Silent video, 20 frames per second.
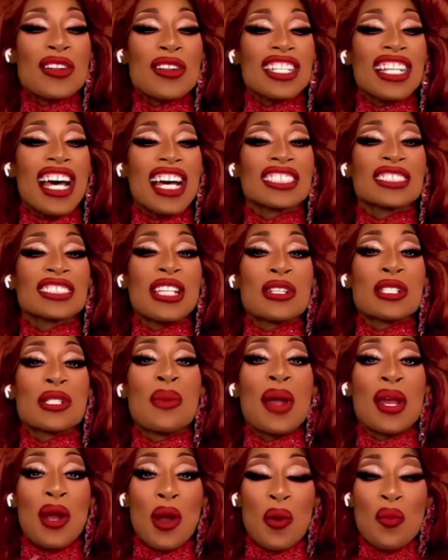So
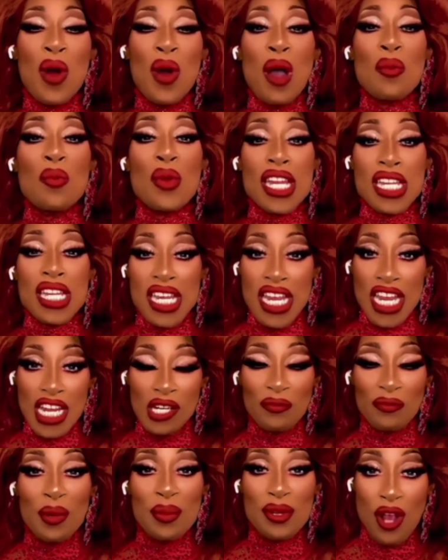Twitter, what we
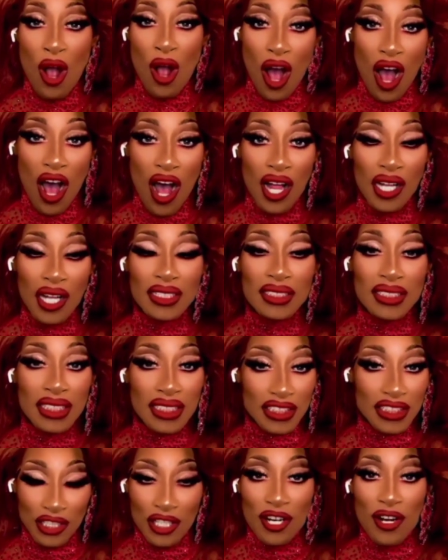need from y'all
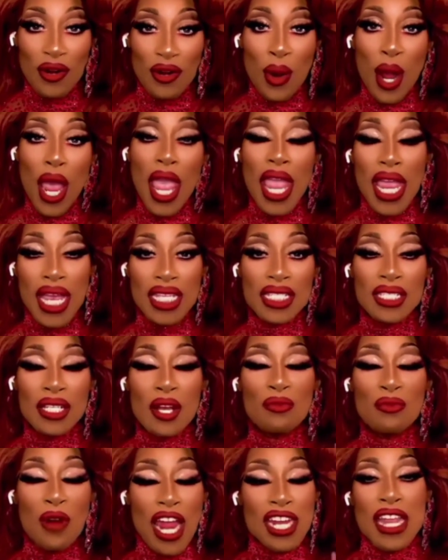to do is
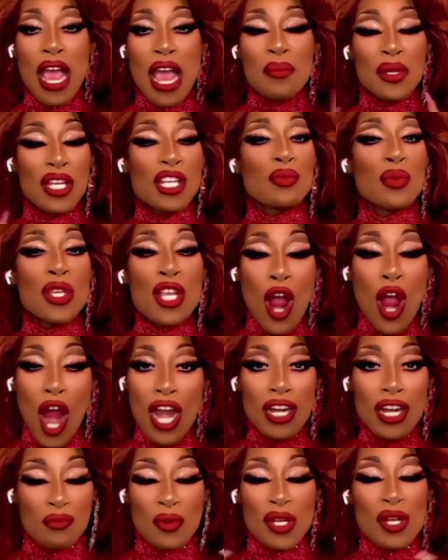right now, because
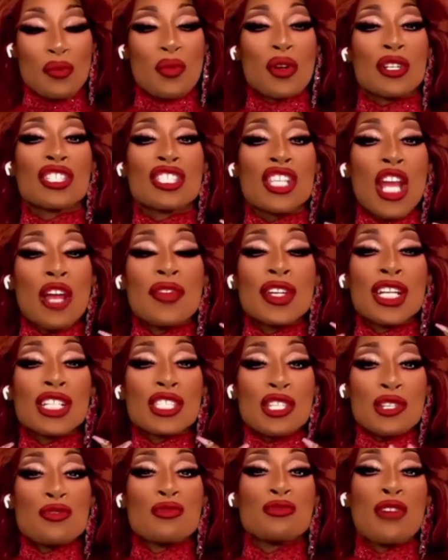we're serving
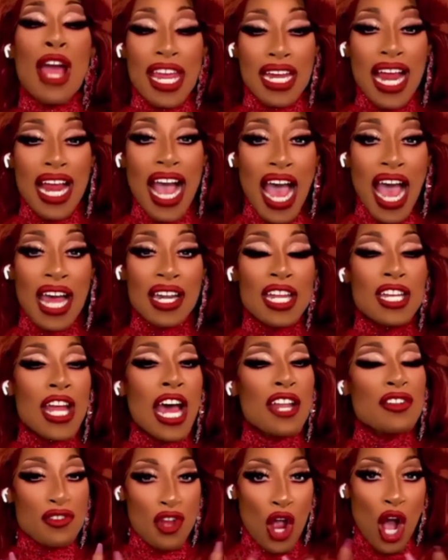it to you right hot, and
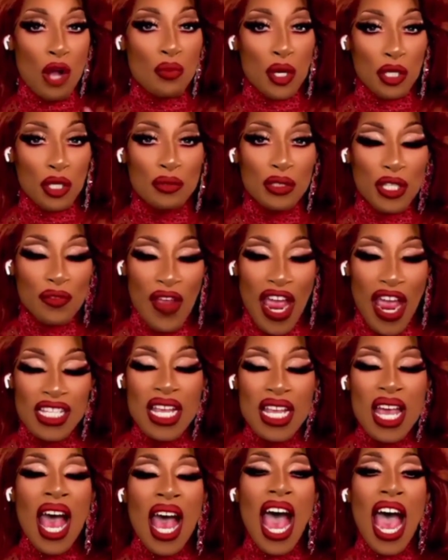I know y'all work really
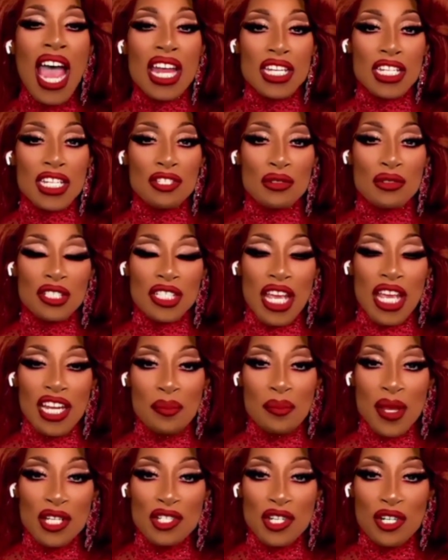fast. I need you to take
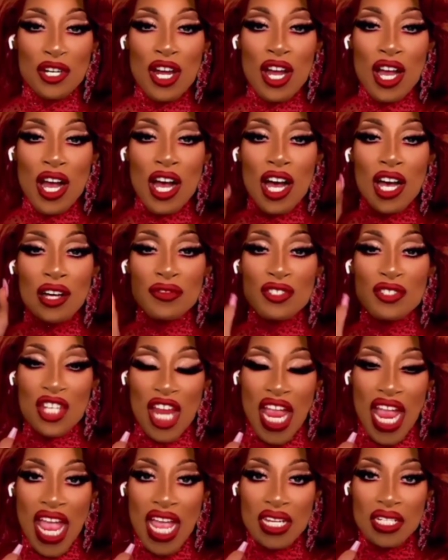a picture of
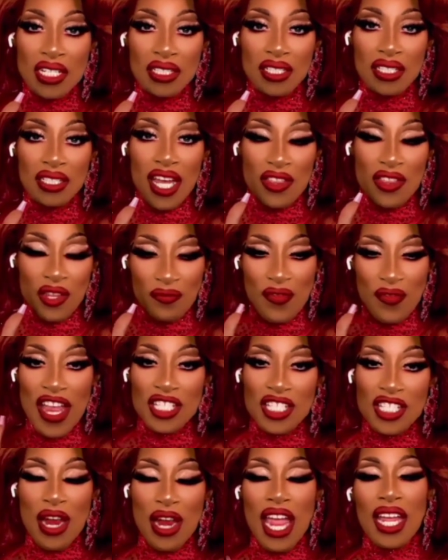Jan and the
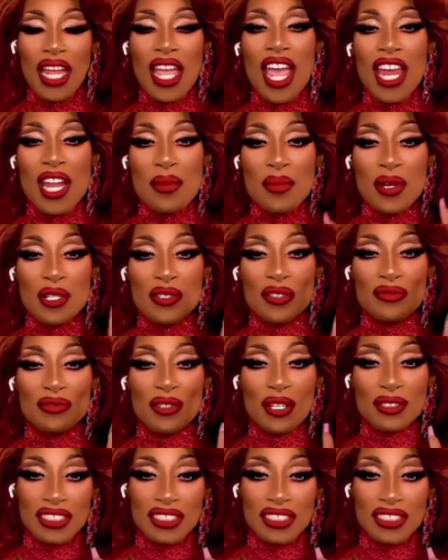face crack, and a picture of